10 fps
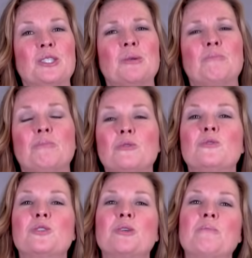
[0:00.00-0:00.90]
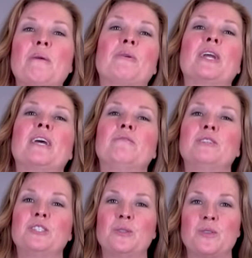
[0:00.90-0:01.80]
to boost your memory and
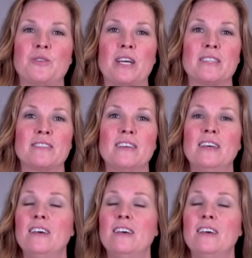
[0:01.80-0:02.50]
reduce stress.